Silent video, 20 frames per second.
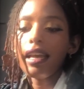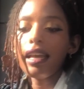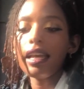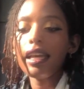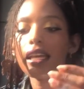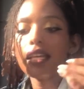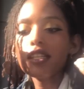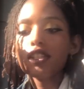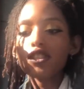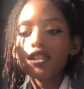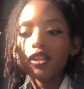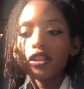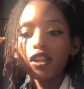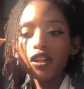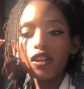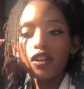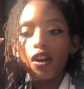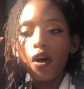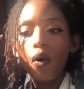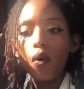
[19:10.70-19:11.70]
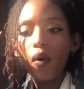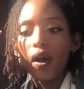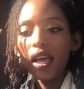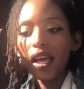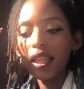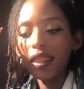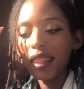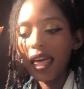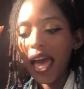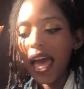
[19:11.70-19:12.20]
into the
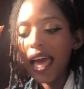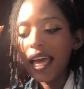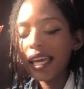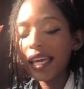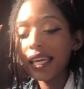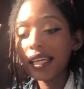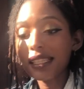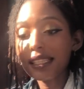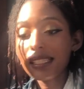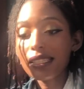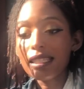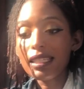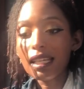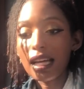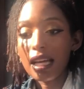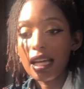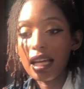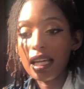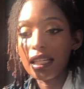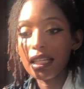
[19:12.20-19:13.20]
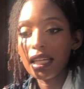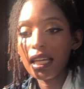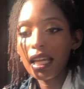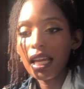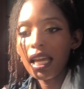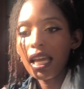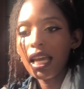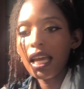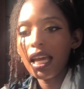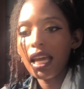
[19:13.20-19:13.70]
knowing that it's done.
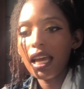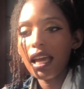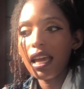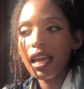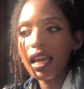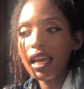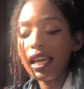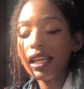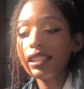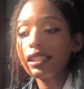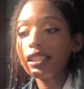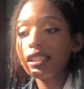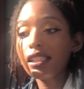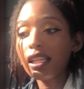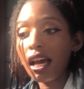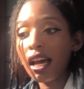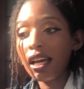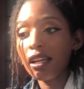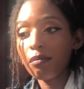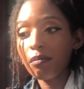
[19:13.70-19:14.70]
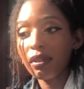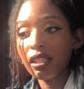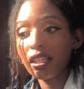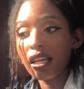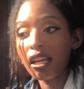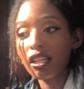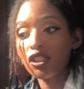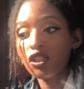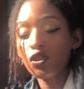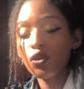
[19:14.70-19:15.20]
It's done
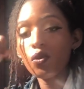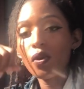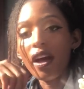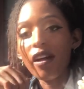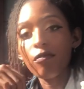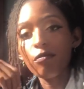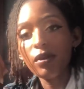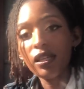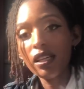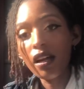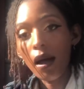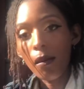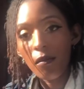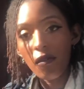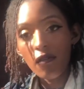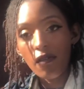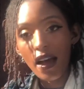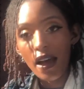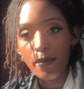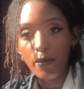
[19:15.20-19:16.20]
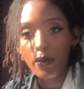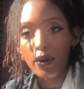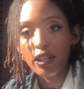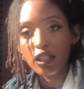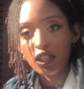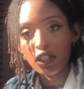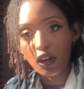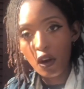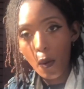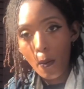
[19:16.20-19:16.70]
because you have become a
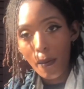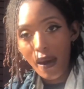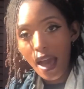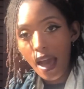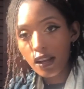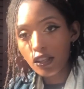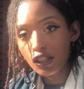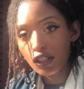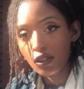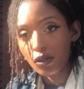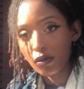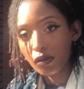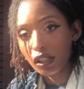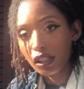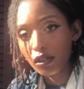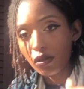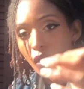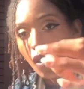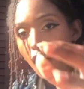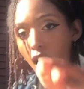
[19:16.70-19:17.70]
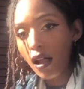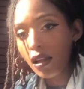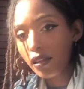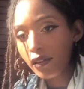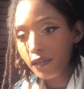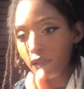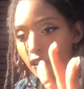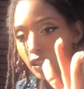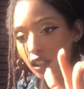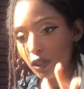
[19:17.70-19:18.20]
vibrational match to it. So all
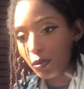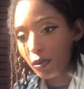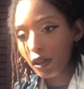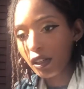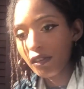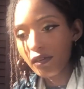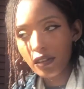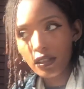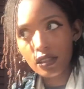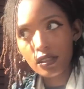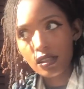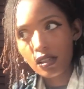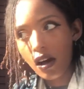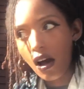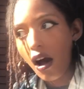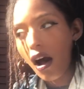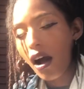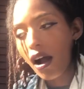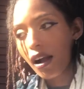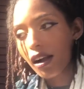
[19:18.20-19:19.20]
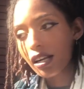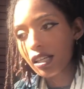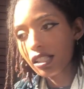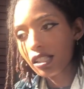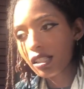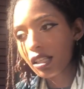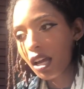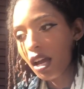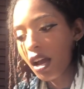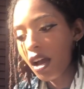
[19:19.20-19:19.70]
of these previous
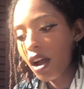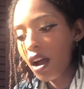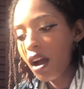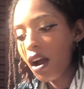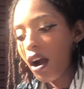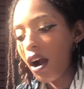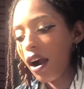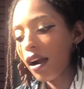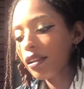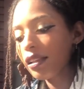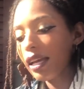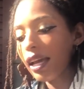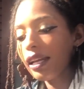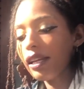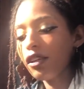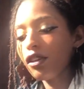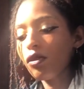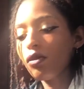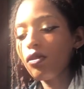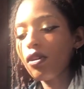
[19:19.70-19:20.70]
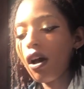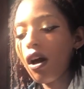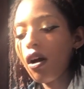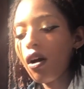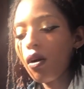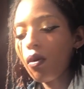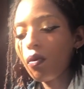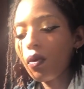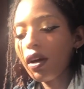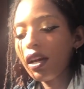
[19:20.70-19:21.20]
cards are letting you
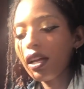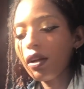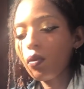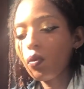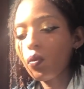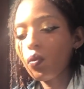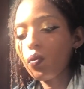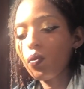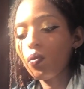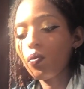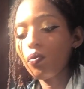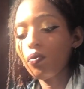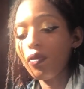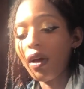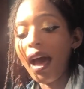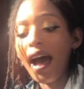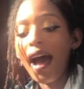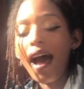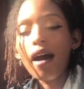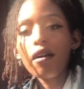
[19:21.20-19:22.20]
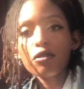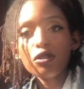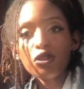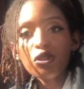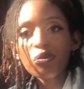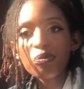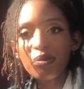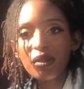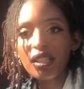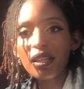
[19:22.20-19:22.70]
know how
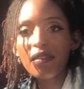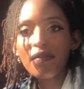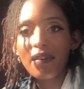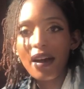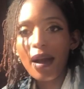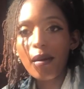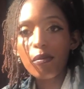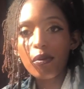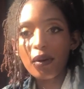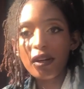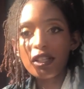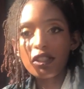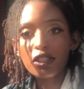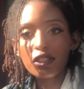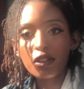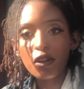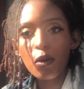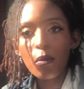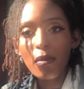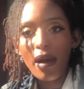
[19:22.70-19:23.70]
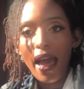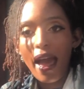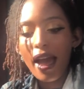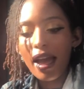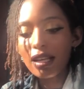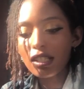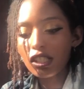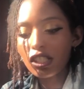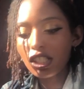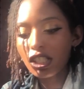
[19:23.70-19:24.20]
to be a vibrational
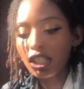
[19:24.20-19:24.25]
match